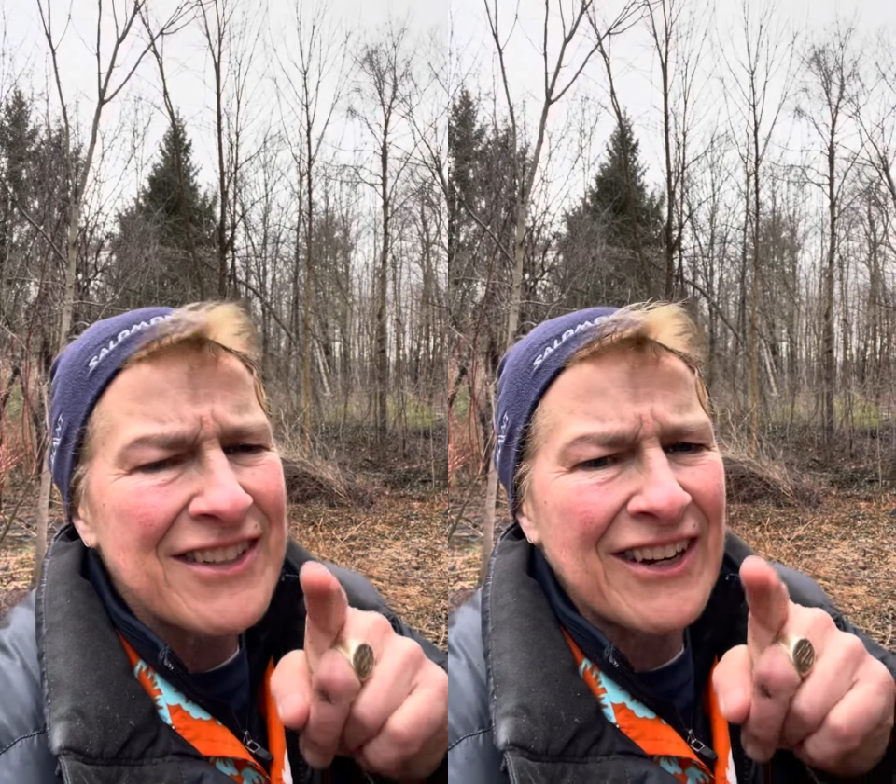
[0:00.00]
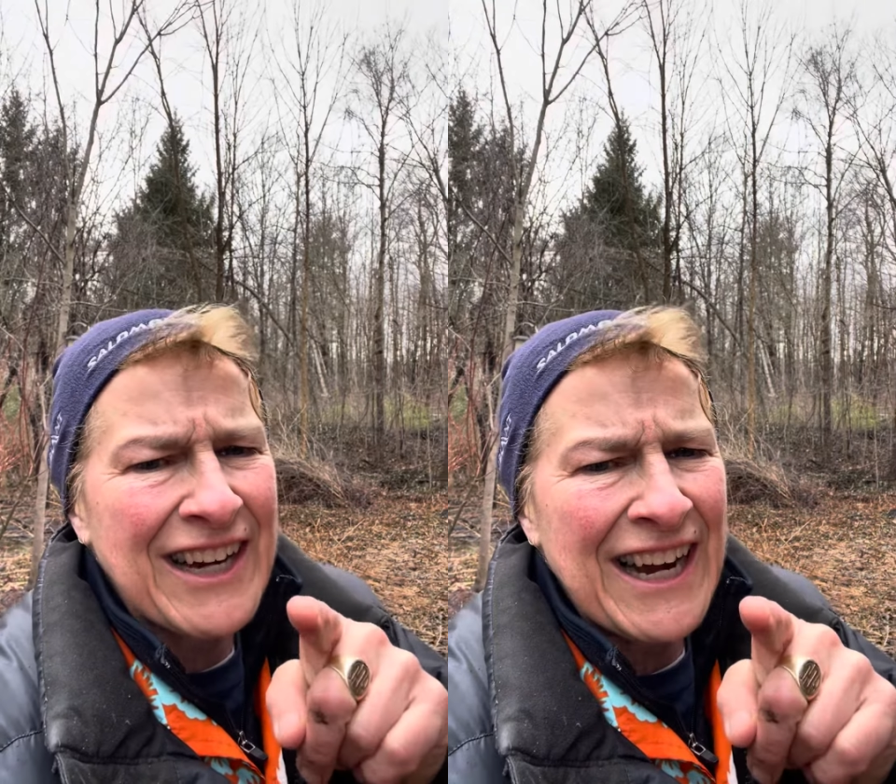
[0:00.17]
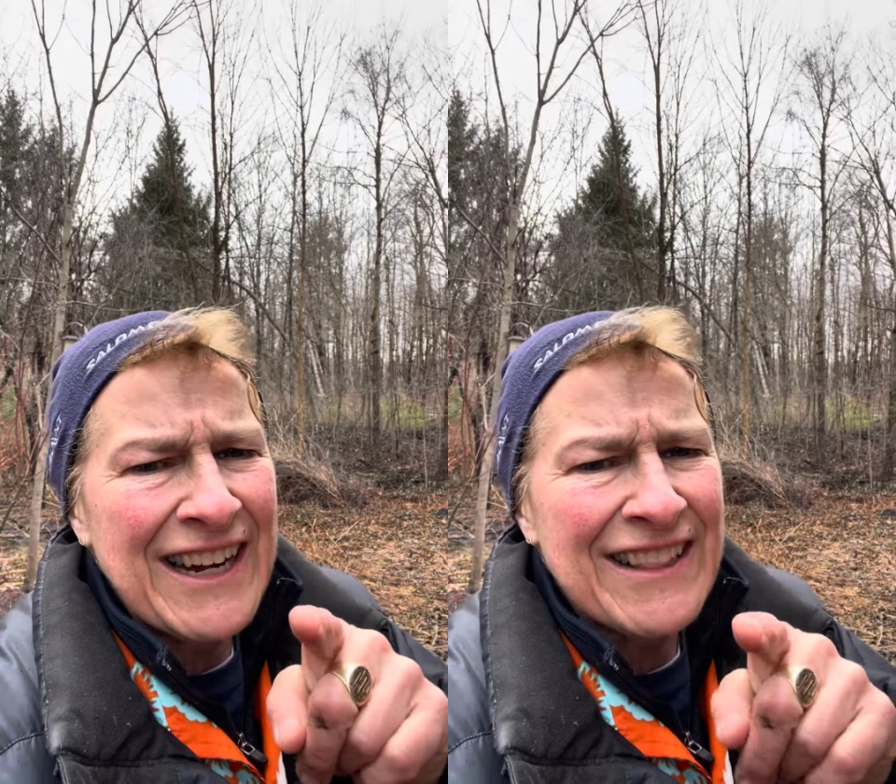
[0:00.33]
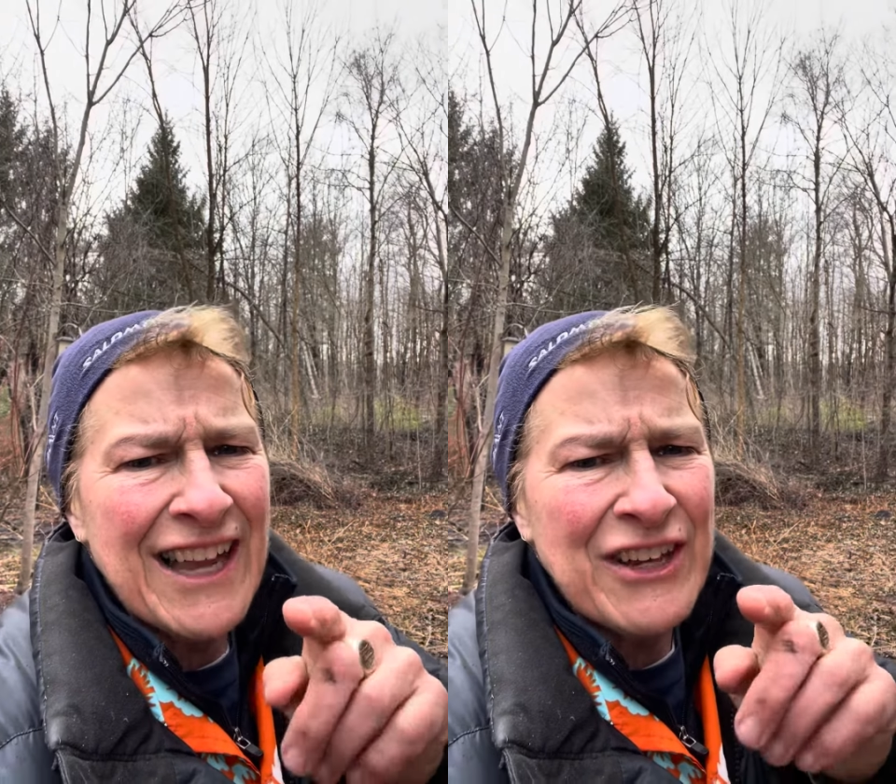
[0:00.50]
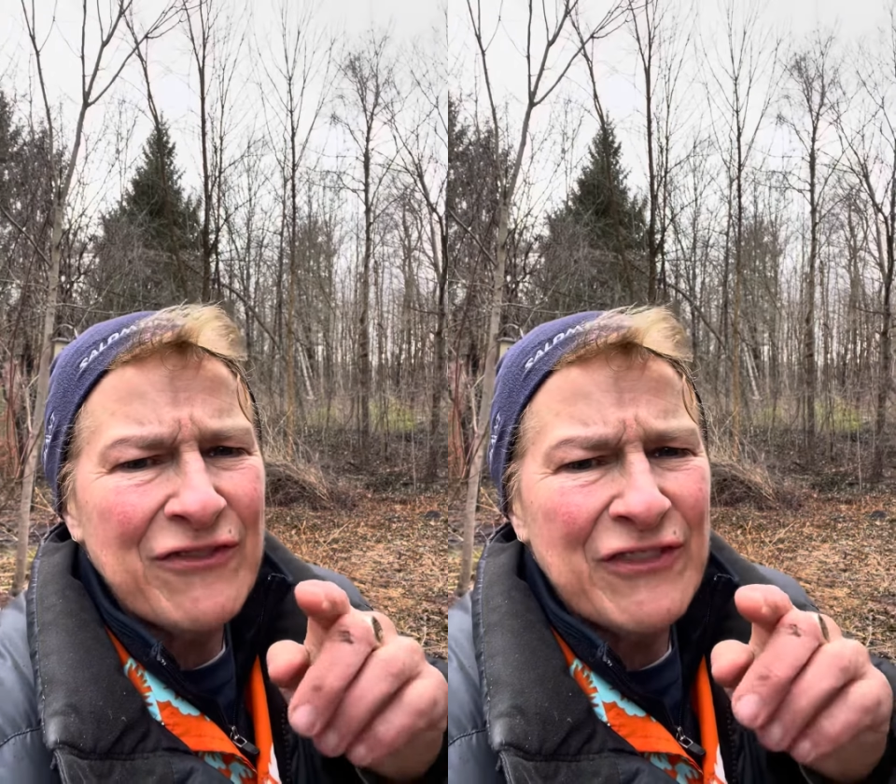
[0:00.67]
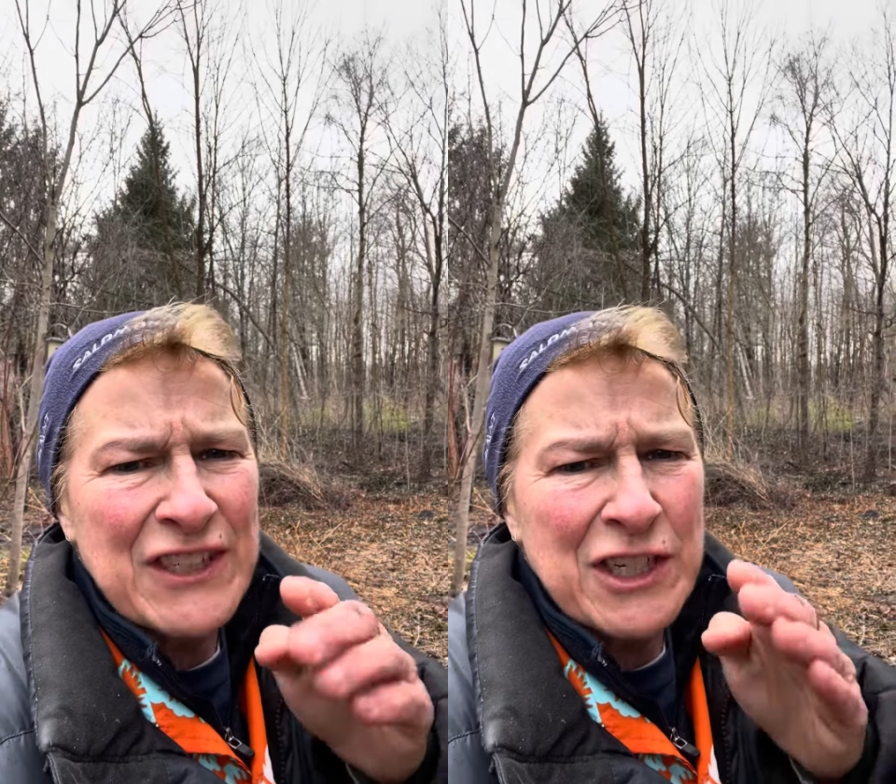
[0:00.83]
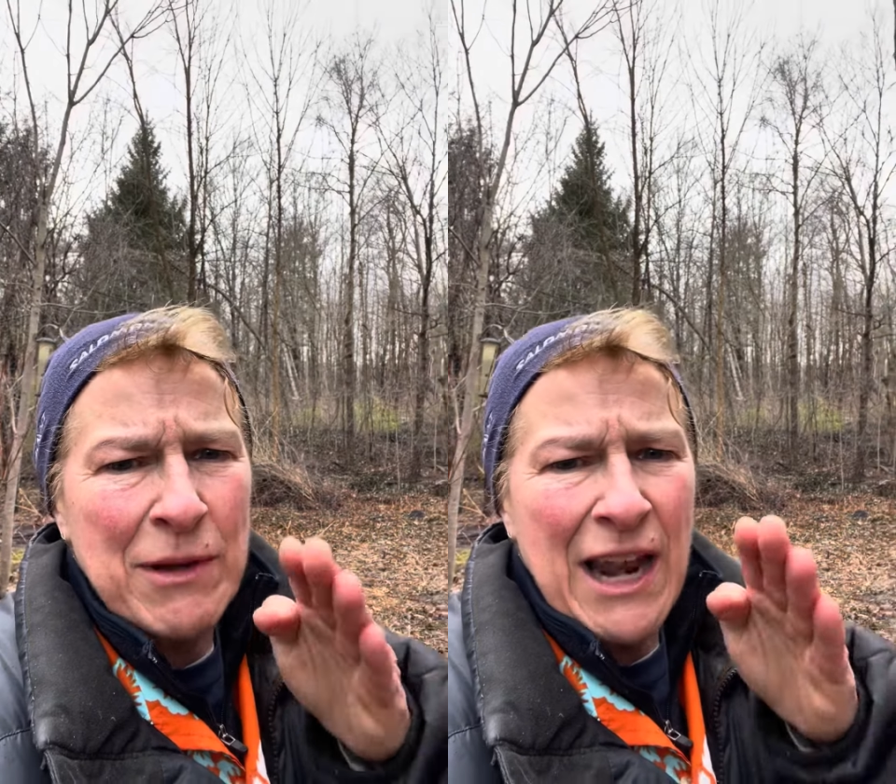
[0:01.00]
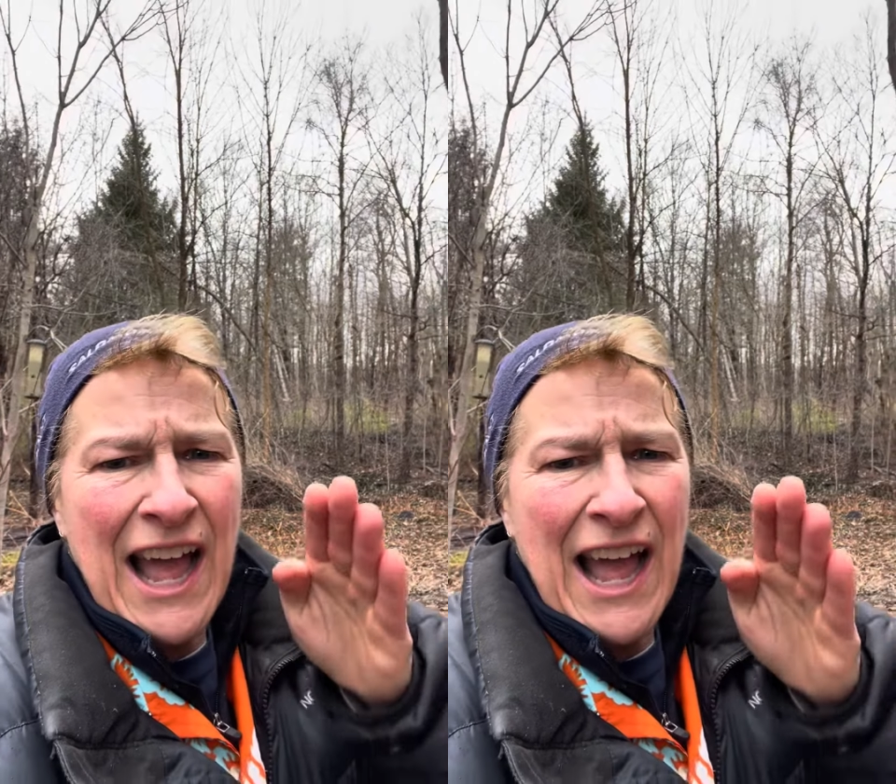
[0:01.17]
are kind of like fishermen.